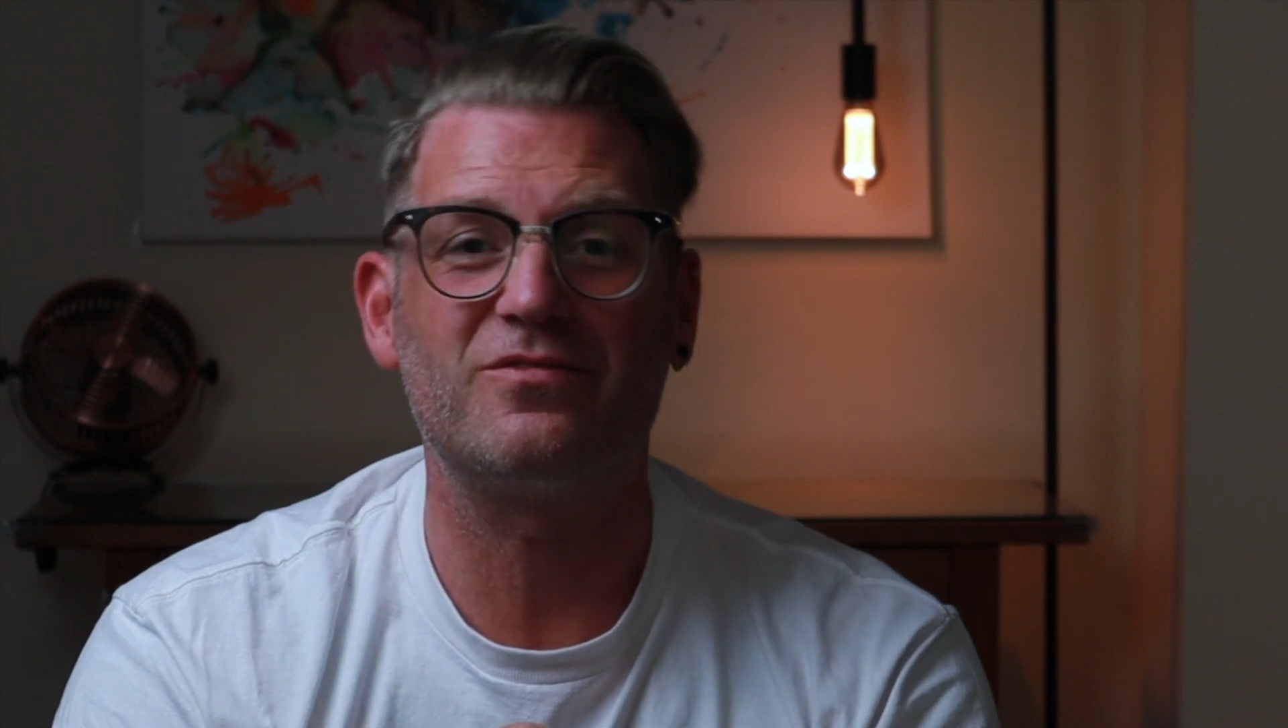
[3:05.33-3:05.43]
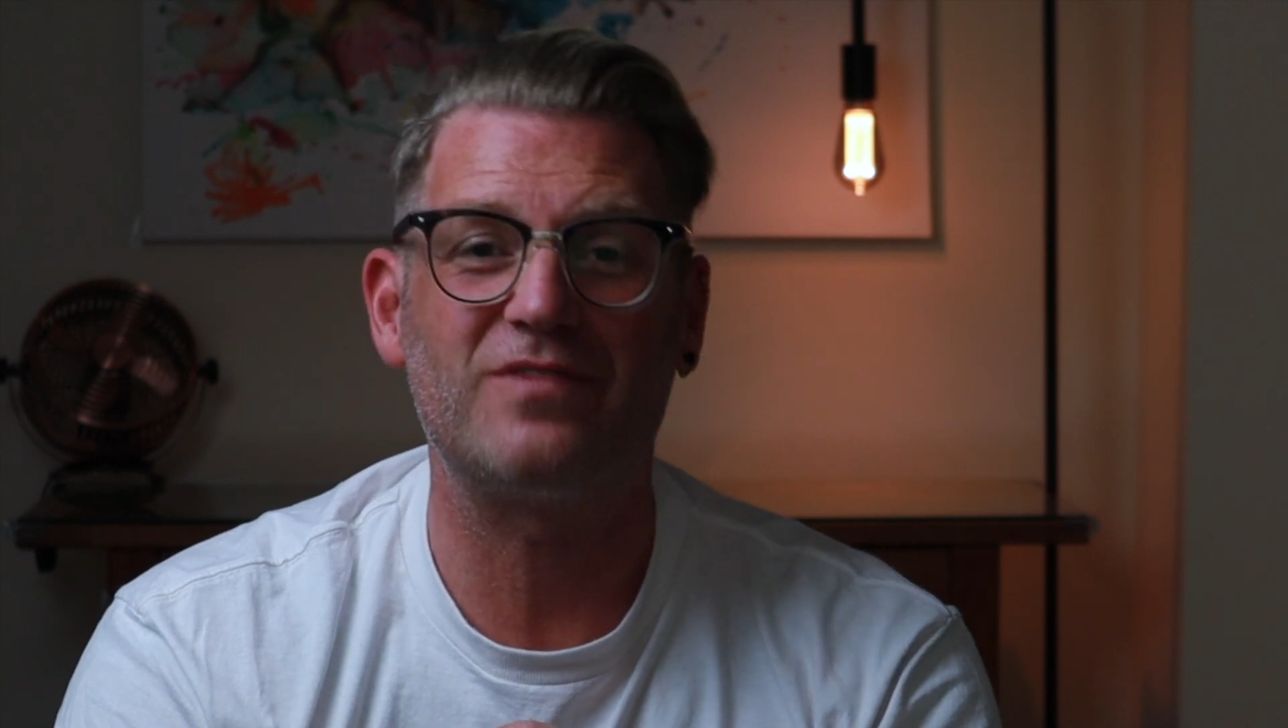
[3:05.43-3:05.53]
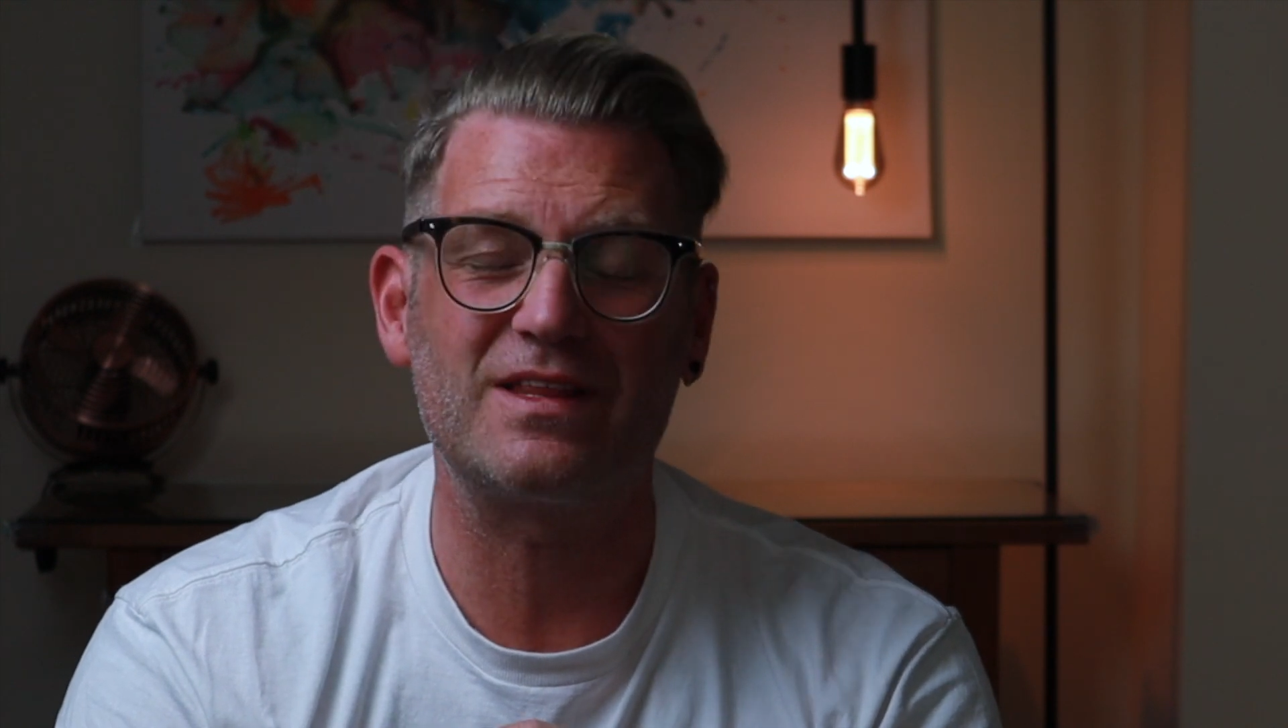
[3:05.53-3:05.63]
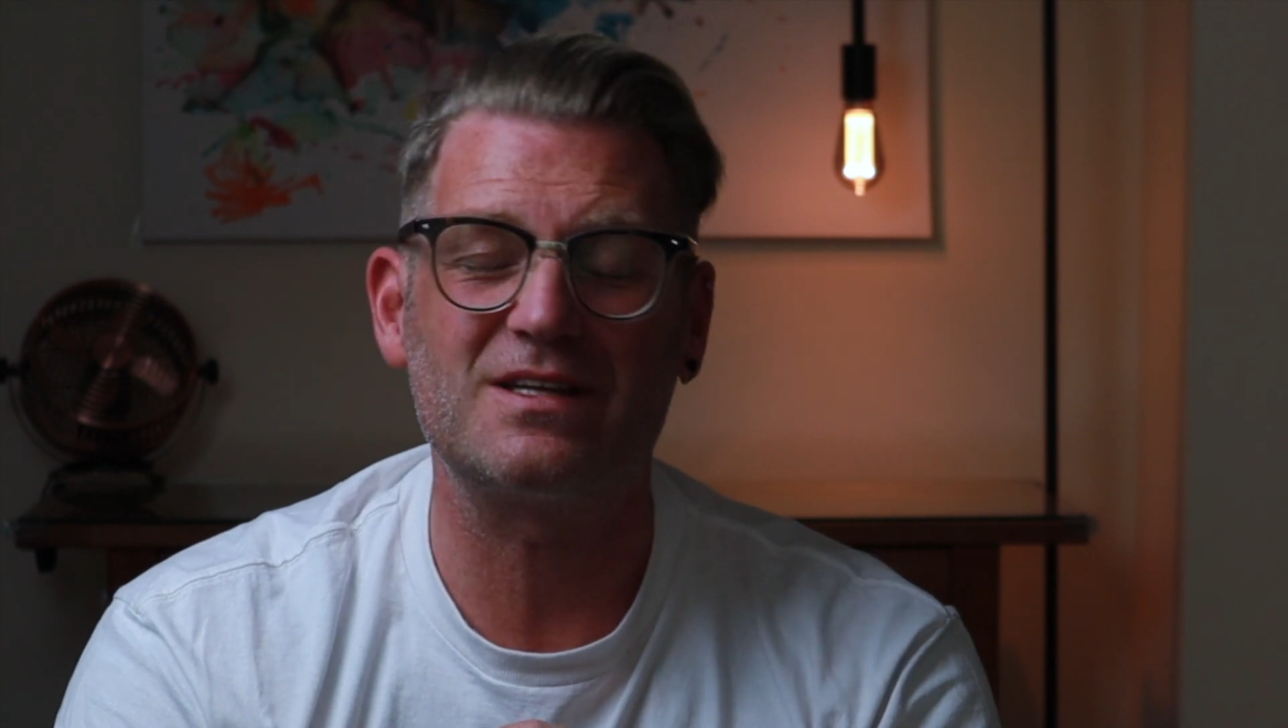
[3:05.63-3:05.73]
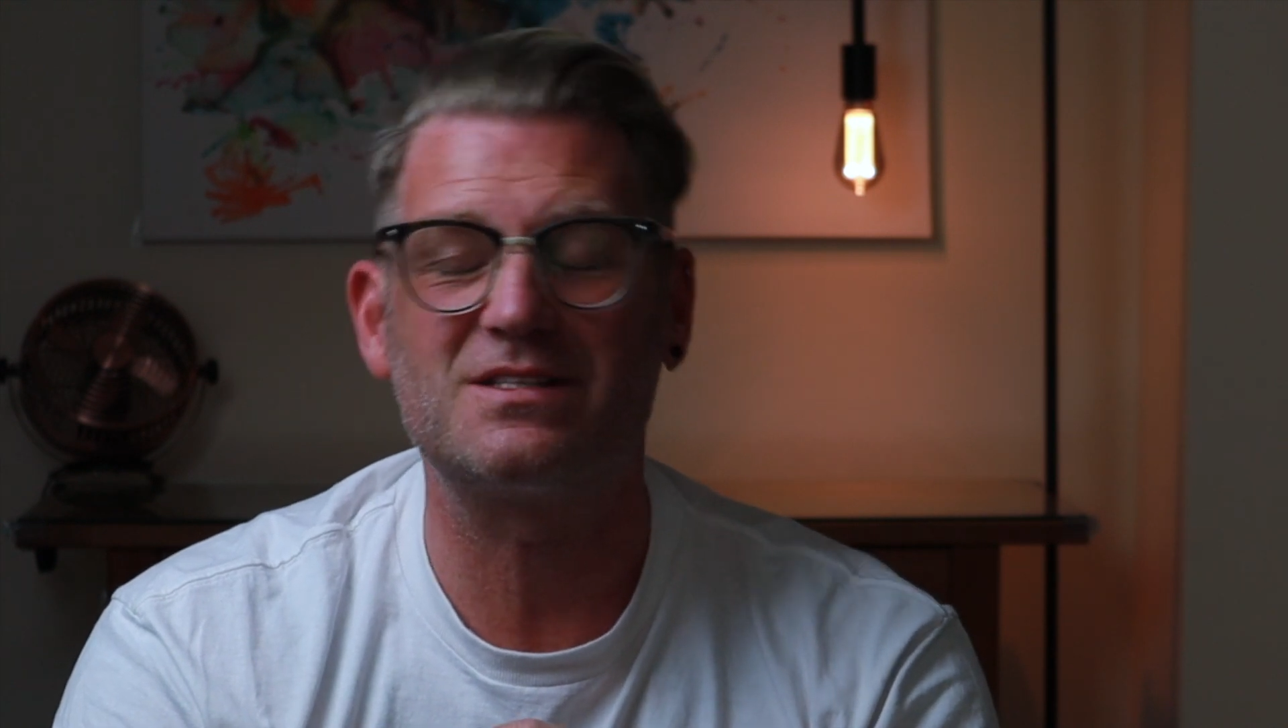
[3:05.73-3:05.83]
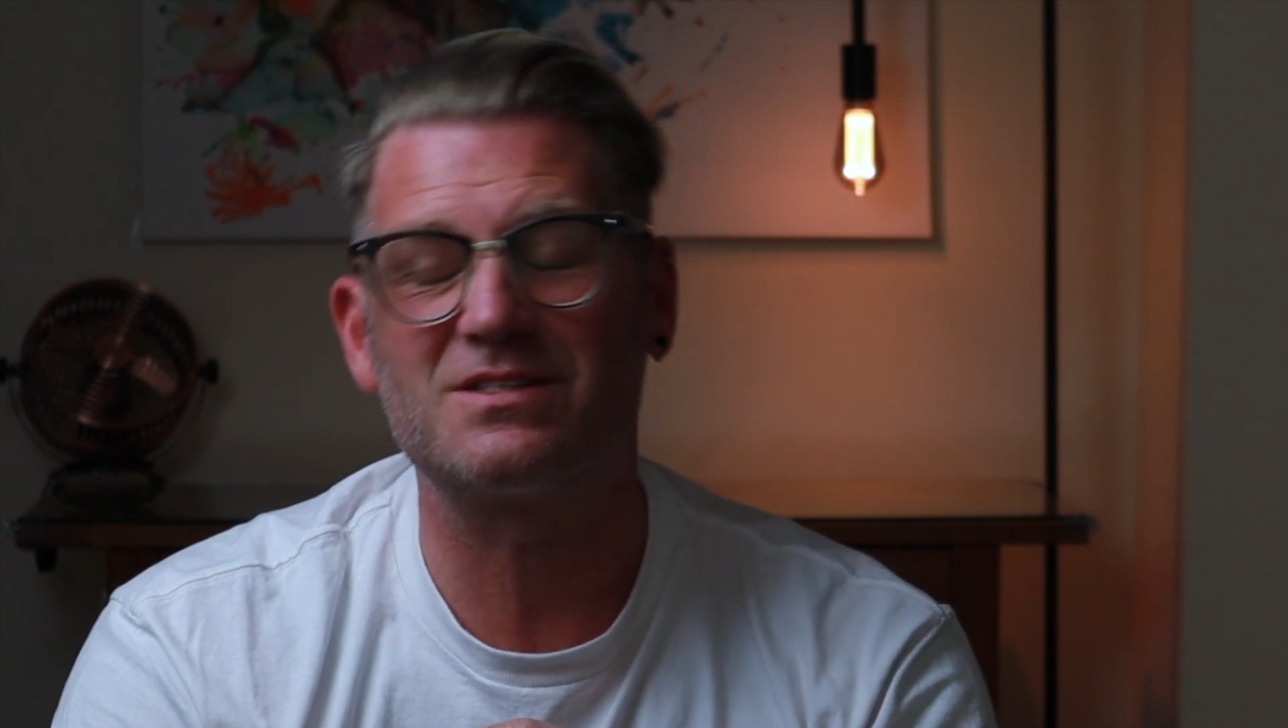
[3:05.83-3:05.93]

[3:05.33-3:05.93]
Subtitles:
feathered,